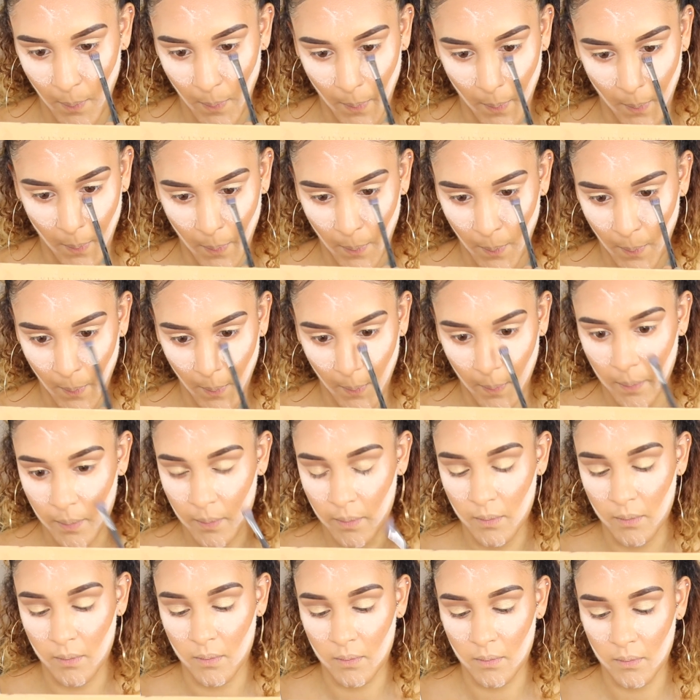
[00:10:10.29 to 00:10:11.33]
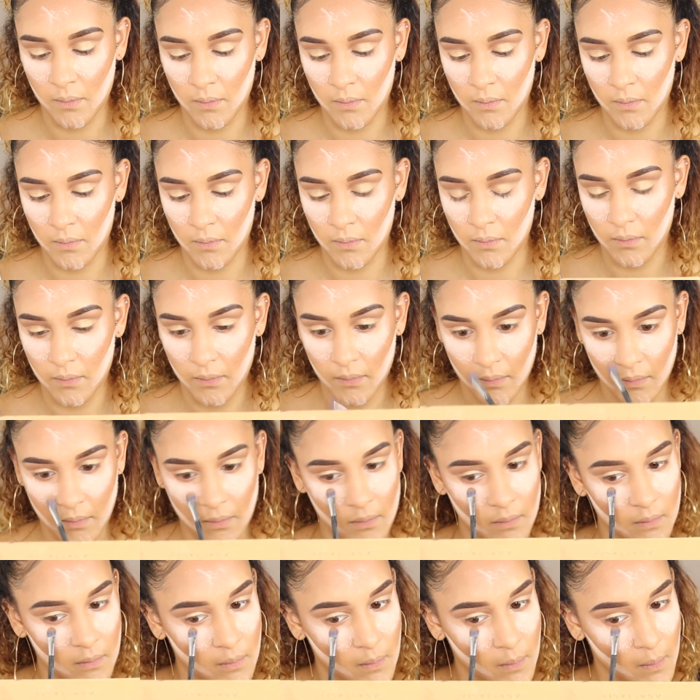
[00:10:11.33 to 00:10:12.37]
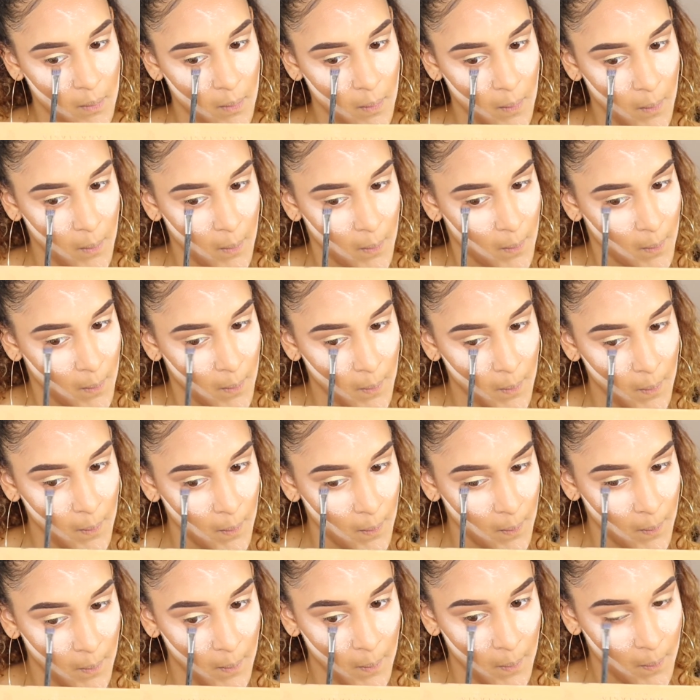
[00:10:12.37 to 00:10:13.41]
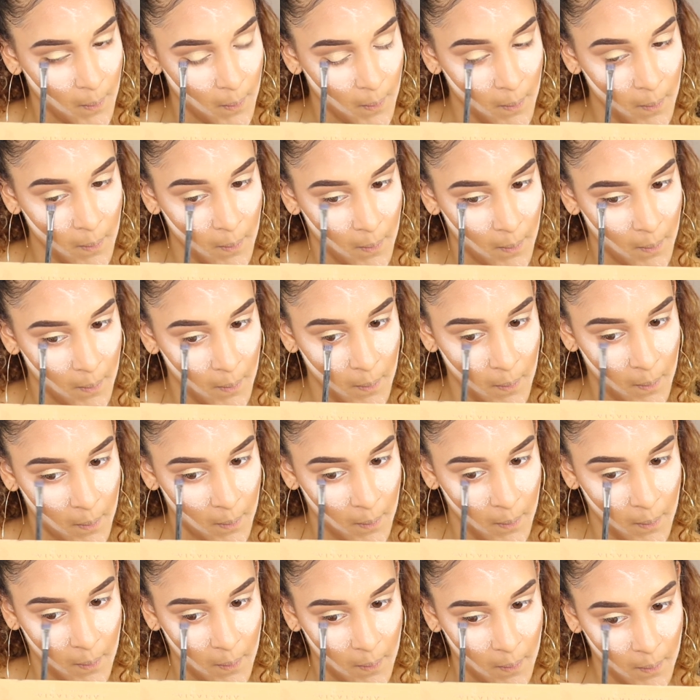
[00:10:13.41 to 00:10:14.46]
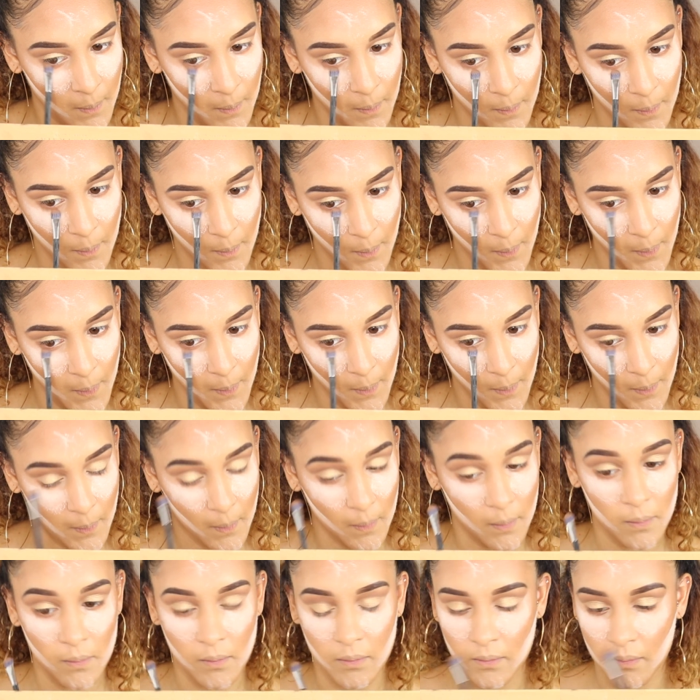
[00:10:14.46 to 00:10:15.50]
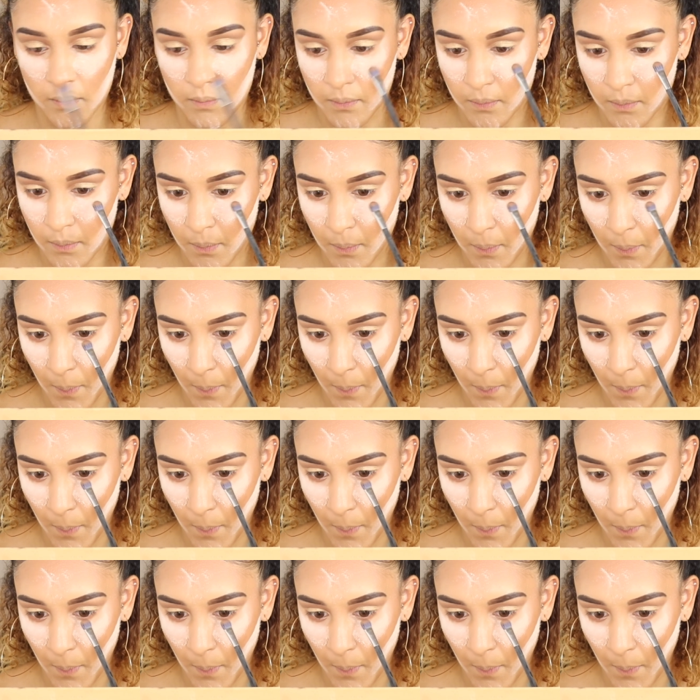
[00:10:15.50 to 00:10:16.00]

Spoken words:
but now I just like apply it and I just blend it, and honestly it makes the look